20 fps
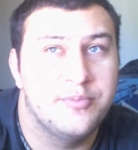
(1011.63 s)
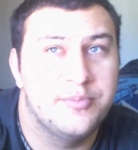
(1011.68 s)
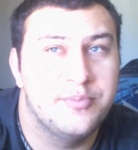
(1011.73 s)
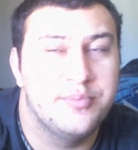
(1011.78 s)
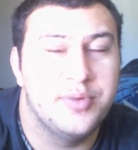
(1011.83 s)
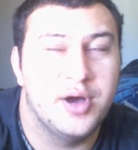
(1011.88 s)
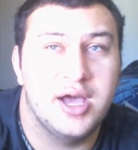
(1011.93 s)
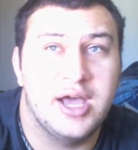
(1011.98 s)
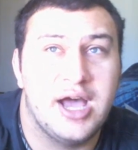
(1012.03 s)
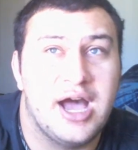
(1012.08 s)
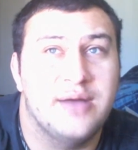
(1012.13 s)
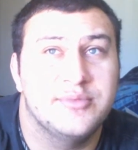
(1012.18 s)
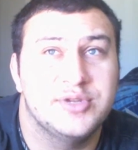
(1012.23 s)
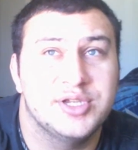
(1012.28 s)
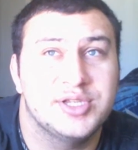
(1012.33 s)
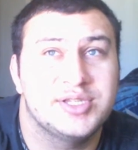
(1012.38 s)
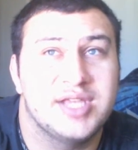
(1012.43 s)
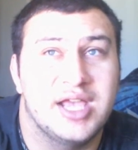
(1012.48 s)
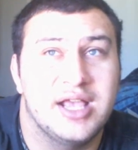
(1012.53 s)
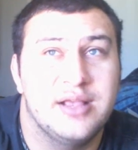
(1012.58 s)
But I'm
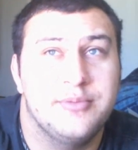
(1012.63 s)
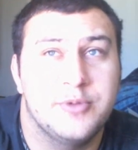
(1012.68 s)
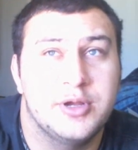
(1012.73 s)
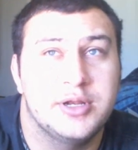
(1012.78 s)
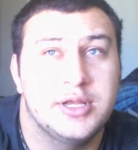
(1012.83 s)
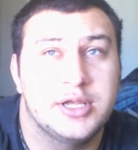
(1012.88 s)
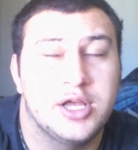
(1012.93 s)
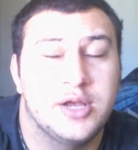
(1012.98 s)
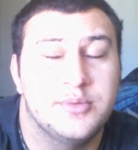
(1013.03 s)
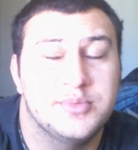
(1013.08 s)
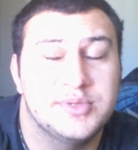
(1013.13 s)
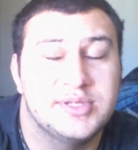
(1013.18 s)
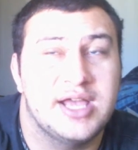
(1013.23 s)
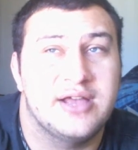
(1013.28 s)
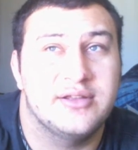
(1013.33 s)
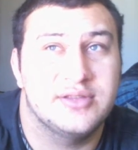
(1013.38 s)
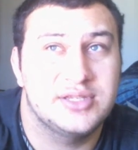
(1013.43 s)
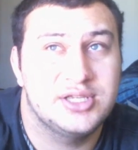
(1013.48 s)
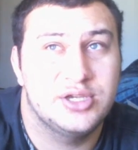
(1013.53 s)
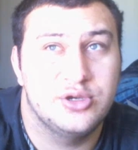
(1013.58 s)
just saying when it comes
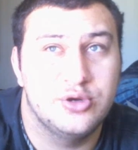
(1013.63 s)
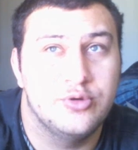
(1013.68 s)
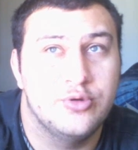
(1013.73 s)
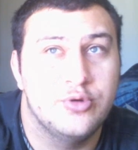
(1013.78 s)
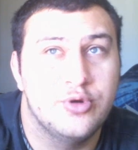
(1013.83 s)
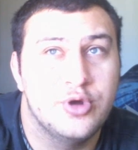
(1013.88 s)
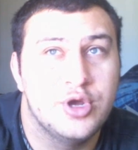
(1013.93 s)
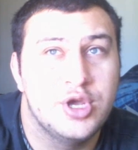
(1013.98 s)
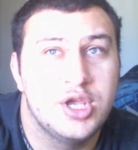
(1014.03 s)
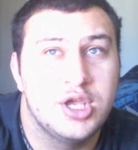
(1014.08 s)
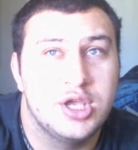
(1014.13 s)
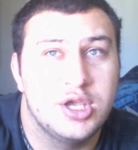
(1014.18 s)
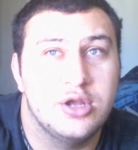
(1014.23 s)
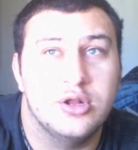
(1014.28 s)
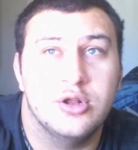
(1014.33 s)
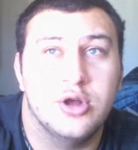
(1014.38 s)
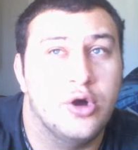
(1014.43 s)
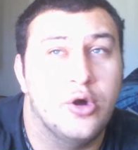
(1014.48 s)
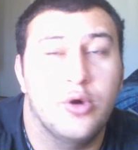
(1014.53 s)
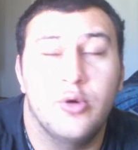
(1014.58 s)
down to,
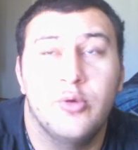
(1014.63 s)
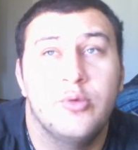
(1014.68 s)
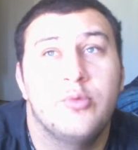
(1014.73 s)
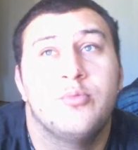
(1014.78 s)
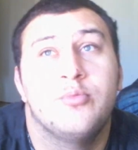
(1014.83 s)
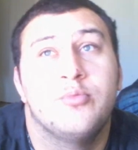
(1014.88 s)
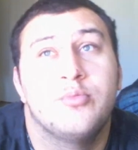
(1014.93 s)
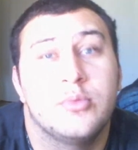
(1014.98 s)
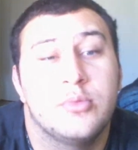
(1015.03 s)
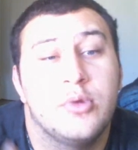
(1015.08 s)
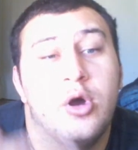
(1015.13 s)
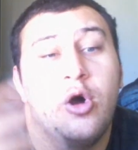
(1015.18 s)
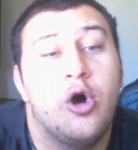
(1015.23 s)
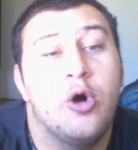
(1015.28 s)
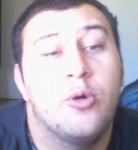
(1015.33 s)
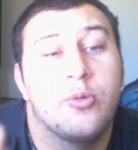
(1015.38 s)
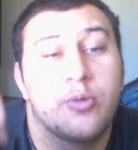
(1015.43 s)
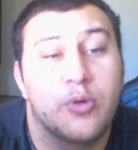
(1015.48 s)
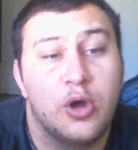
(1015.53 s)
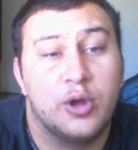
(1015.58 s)

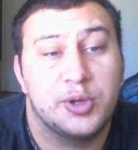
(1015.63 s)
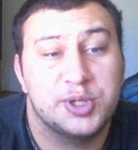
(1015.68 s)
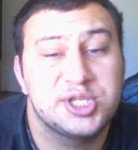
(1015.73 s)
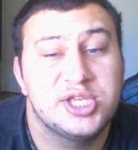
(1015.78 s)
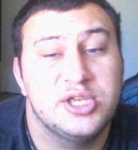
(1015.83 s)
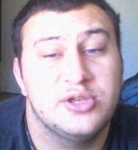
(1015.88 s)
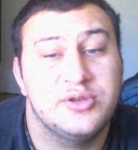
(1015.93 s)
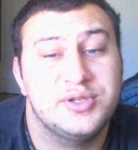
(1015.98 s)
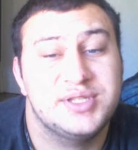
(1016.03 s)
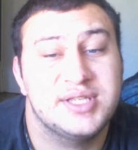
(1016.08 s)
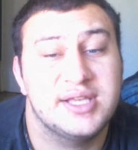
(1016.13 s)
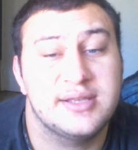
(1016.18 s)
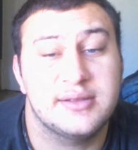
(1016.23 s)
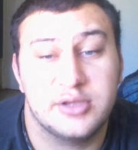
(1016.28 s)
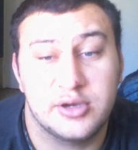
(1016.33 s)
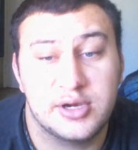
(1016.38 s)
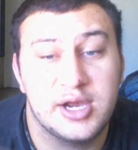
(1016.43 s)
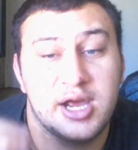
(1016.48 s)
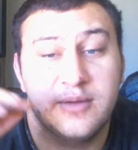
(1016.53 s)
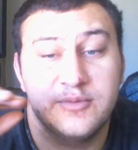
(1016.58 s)
overall skill set,
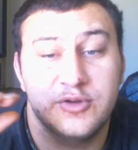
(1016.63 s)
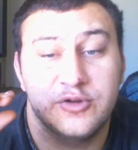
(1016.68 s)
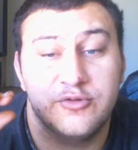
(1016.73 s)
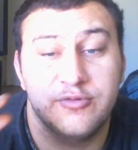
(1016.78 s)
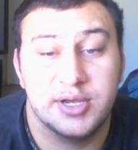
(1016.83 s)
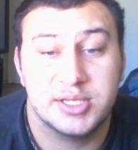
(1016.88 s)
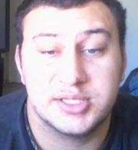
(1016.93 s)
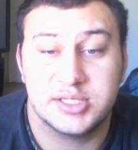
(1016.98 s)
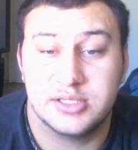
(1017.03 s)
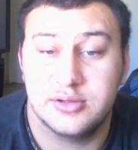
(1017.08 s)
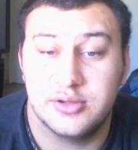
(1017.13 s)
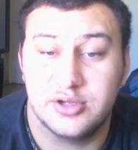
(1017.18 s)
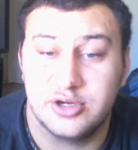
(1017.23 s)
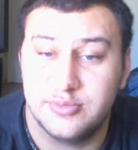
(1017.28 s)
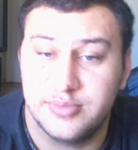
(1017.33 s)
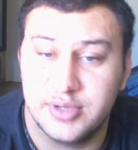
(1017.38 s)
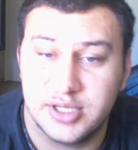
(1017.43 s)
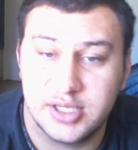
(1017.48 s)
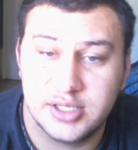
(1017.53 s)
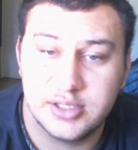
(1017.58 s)
they're kind of digressing a
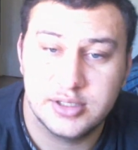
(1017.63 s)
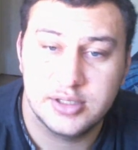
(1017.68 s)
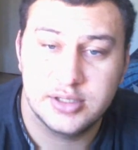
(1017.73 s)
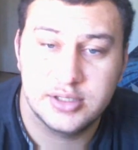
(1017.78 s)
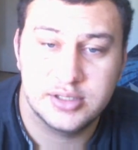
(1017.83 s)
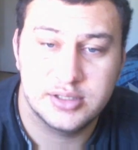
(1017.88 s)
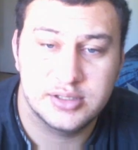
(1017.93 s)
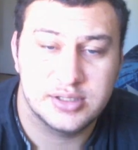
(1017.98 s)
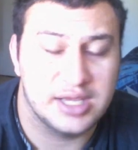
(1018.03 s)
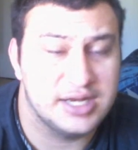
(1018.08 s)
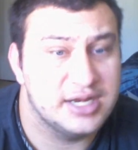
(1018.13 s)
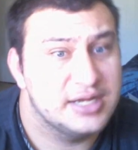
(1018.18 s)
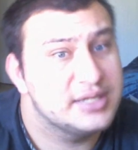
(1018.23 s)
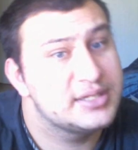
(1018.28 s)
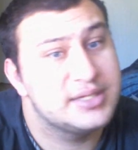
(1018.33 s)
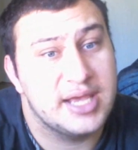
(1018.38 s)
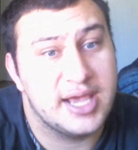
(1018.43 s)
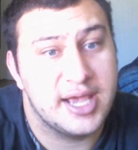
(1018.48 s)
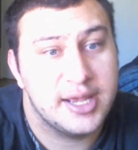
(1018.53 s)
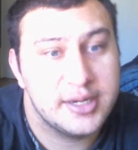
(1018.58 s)
little bit. And
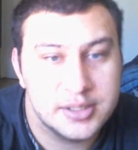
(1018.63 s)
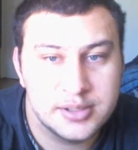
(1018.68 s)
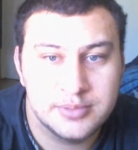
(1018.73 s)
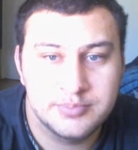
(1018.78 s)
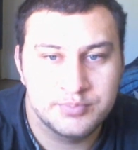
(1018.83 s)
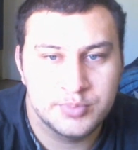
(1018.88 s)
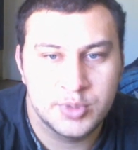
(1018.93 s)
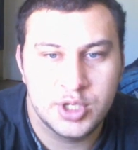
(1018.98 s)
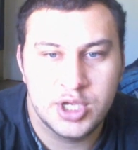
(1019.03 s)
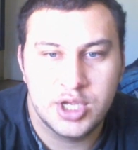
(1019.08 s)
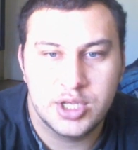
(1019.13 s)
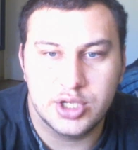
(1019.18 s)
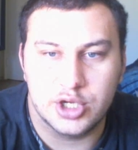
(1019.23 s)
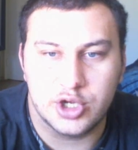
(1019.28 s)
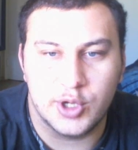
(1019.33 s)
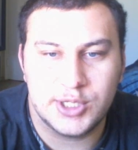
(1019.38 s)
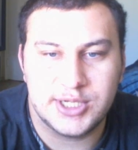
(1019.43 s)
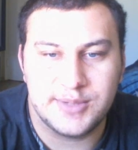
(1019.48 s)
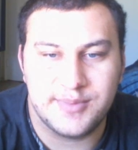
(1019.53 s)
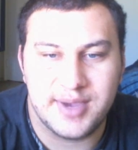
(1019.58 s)
it's sad. The
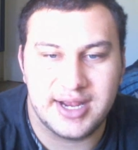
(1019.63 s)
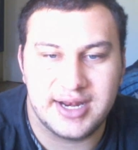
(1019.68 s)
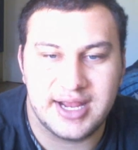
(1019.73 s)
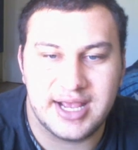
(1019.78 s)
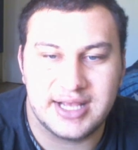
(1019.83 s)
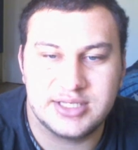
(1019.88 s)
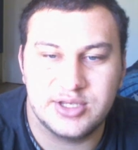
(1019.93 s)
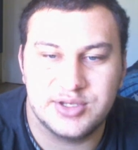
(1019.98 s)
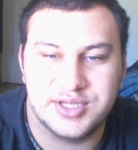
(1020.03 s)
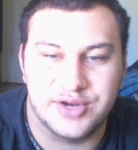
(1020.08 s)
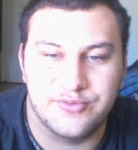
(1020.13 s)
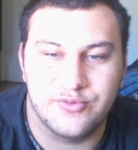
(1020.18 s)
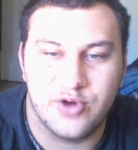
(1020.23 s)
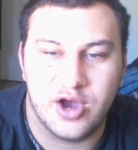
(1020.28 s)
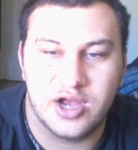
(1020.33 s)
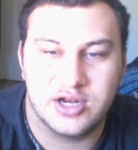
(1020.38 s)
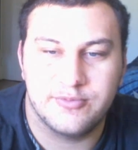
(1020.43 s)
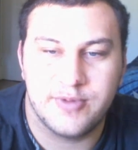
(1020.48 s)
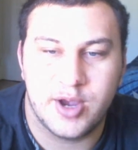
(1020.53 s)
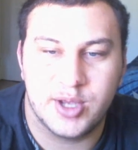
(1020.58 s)
Gochi Man asked, do you think
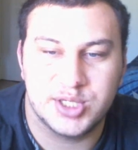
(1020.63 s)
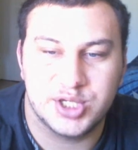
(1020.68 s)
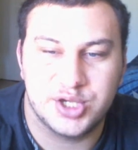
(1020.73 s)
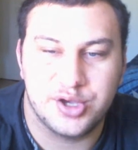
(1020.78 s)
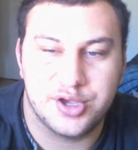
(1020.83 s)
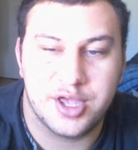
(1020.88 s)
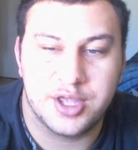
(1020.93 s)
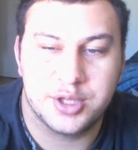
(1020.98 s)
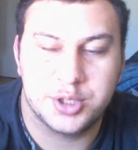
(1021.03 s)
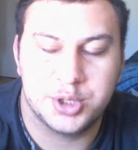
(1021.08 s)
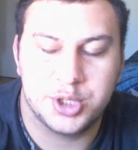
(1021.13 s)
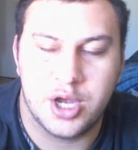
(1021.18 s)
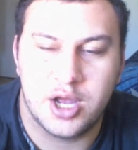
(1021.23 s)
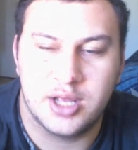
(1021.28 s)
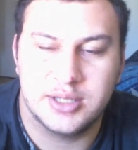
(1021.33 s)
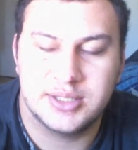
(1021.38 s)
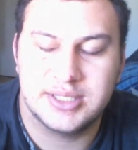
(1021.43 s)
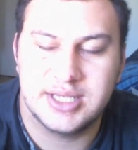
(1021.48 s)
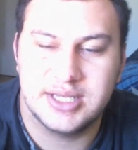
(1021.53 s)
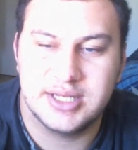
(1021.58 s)
Ronda Rousey could kick
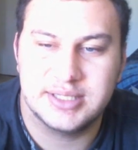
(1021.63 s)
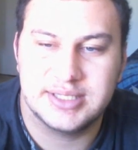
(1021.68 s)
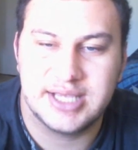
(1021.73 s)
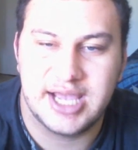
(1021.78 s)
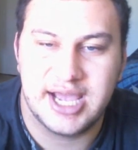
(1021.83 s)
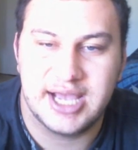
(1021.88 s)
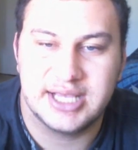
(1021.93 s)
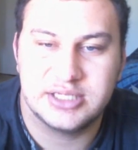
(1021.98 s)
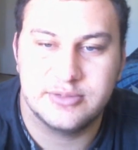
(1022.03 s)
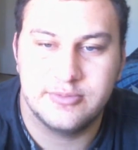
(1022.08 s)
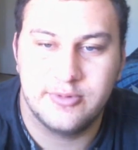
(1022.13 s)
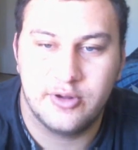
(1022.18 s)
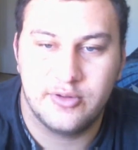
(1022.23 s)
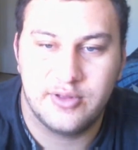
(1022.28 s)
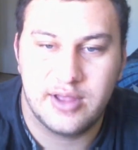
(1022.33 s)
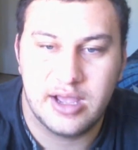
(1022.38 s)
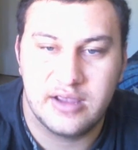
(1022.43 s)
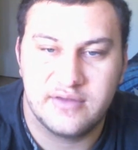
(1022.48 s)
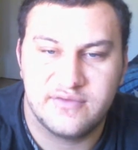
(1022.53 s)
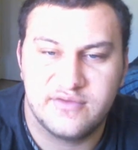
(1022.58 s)
John Cena's ass in real
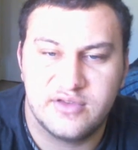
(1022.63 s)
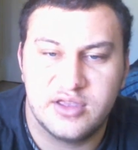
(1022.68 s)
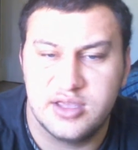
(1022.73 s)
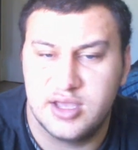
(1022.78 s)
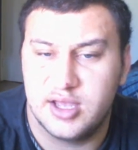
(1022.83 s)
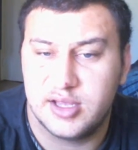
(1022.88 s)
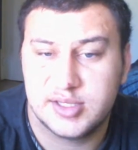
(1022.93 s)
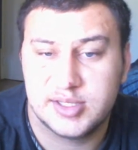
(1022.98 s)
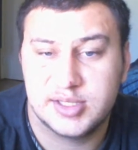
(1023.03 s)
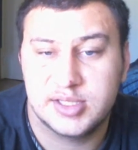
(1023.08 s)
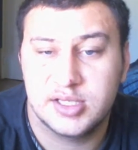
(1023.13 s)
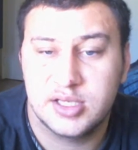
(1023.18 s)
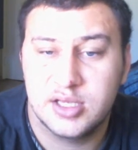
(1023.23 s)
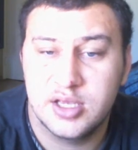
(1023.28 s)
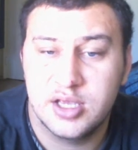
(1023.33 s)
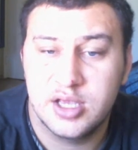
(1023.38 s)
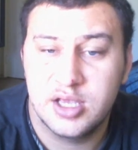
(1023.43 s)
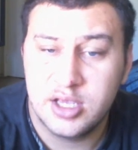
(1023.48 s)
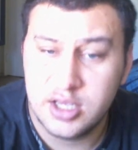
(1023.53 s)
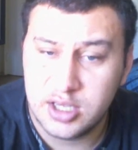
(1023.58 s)
life? Yes.
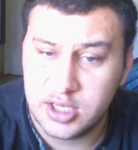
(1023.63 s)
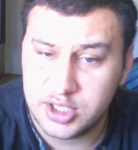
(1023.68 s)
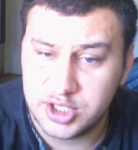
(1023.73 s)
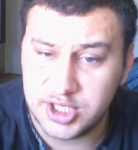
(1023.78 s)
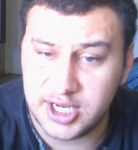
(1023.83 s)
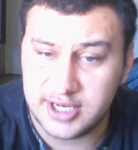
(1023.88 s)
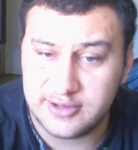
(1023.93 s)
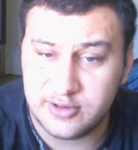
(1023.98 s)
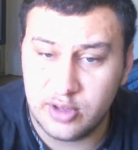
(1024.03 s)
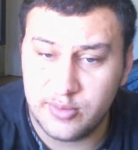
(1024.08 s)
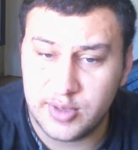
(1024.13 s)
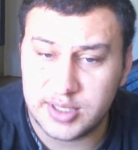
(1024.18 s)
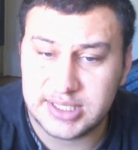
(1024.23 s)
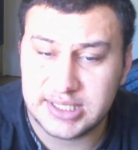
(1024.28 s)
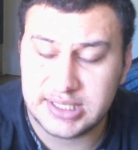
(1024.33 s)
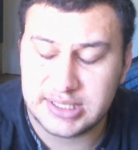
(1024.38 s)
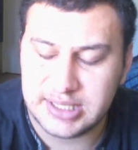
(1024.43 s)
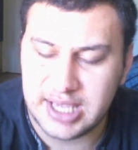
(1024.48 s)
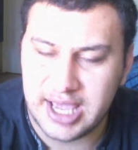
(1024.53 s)
Jake Loomis